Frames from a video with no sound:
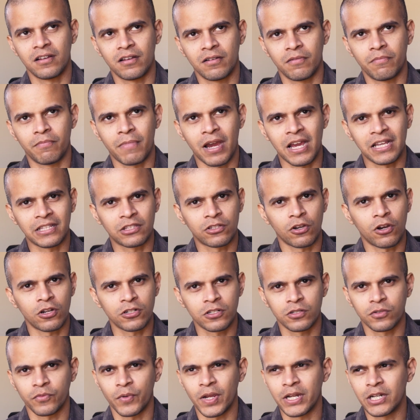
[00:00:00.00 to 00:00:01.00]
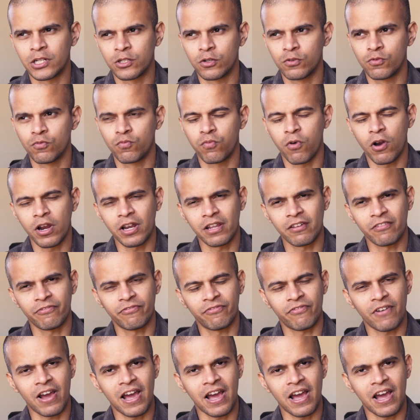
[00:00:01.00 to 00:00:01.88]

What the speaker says: my thoughts went to, what if